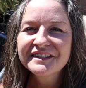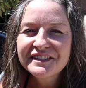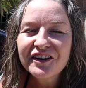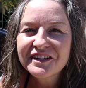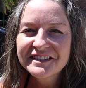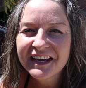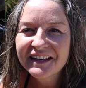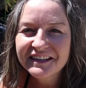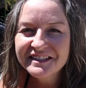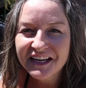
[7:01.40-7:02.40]
stock
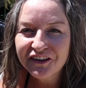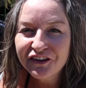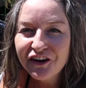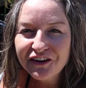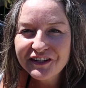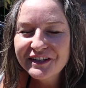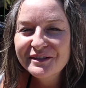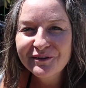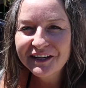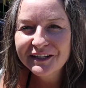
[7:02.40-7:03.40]
tank container garden
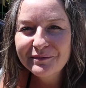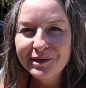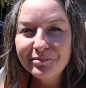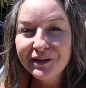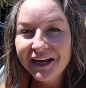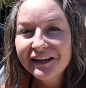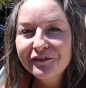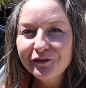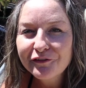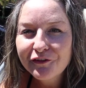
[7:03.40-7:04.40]
is ready to be planted
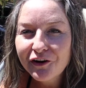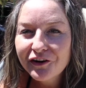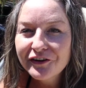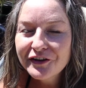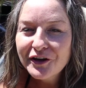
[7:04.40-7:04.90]
for fall.